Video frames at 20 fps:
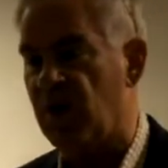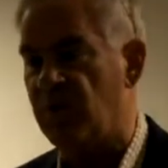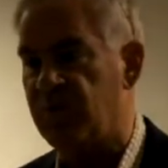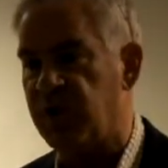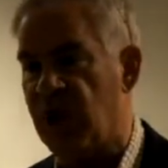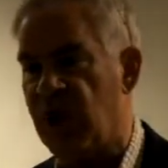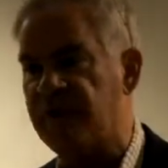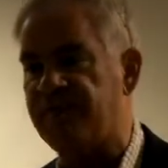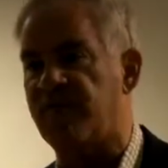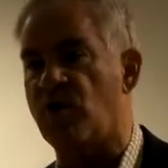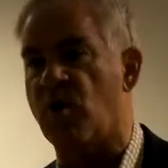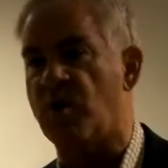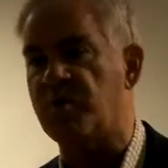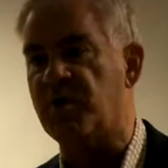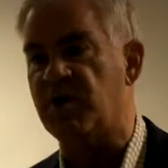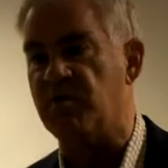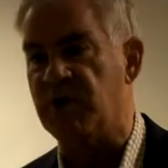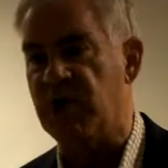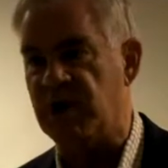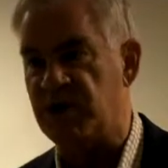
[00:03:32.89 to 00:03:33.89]
Platform
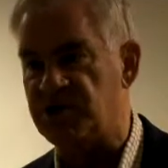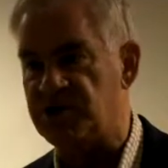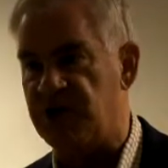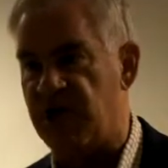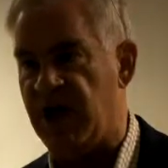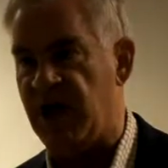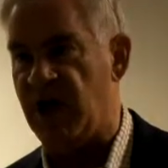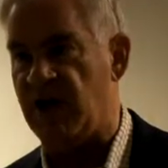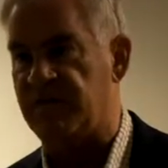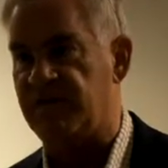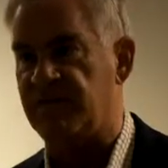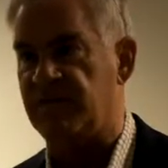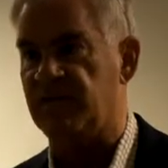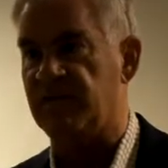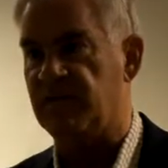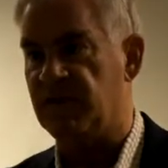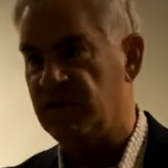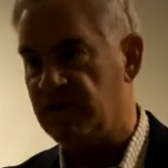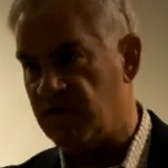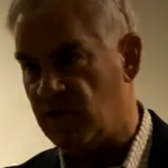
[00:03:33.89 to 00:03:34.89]
Committee staff
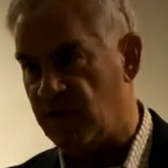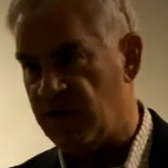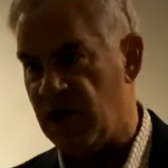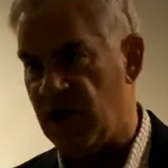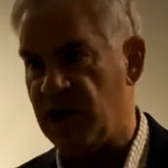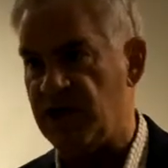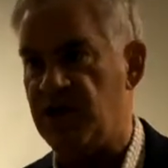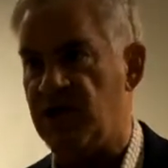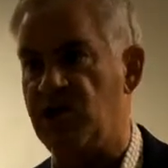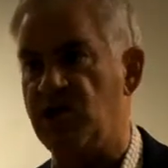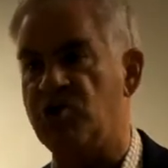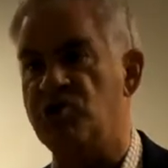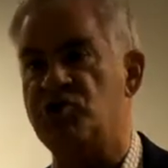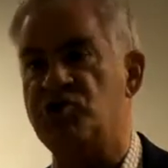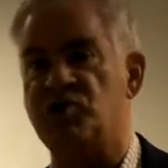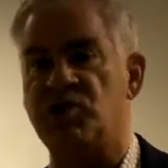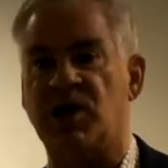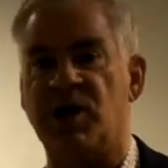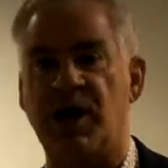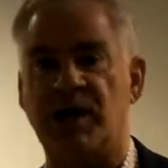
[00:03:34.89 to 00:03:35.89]
for that
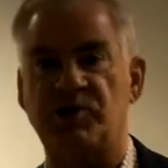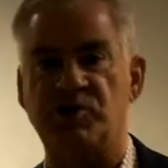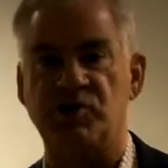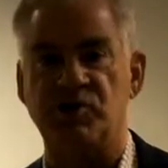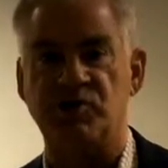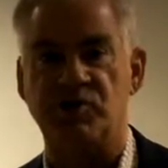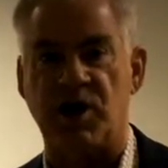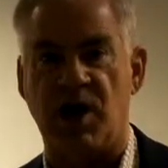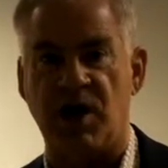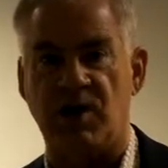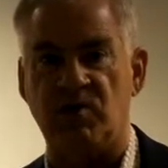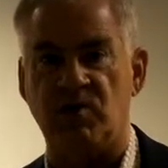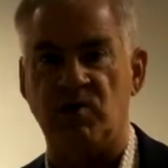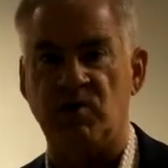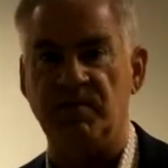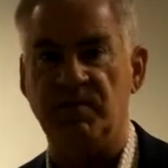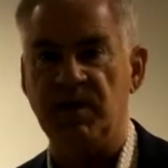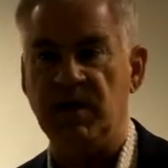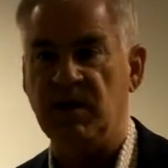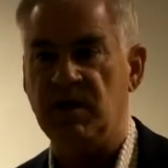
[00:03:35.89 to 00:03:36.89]
year's election cycle.